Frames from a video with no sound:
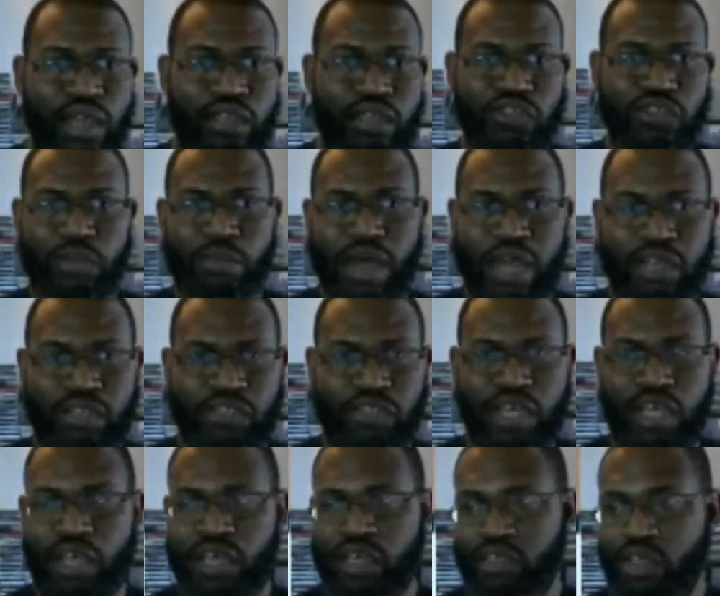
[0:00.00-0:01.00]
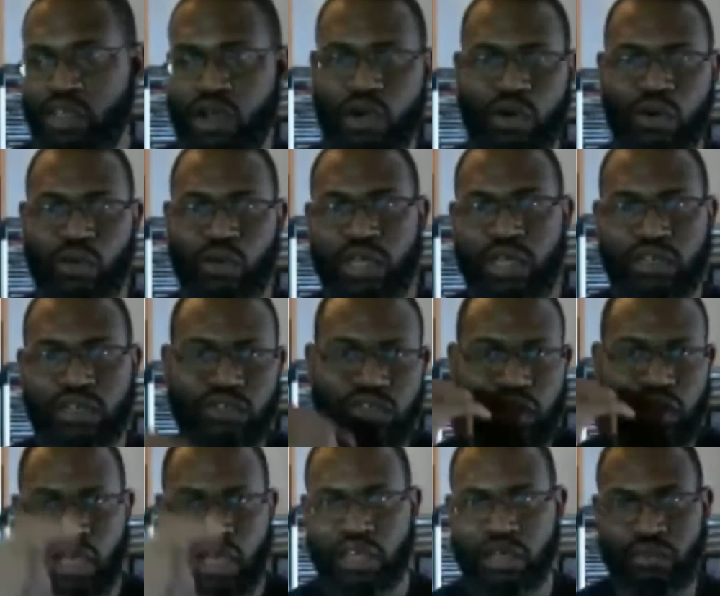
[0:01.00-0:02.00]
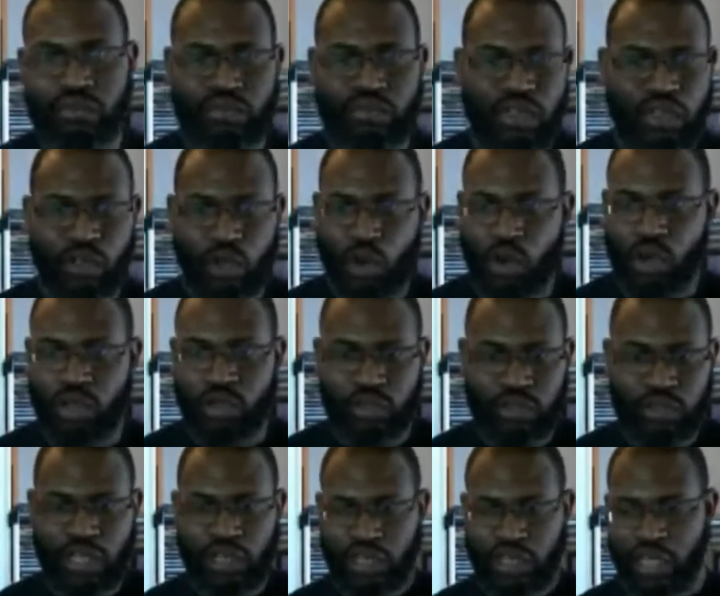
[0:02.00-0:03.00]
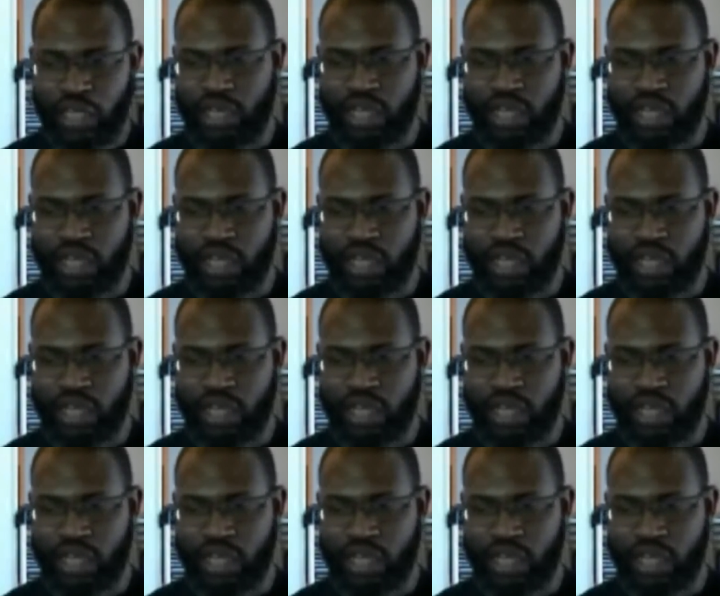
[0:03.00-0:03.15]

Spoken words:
somebody saying, "Yo, Hender Scheme," or they looking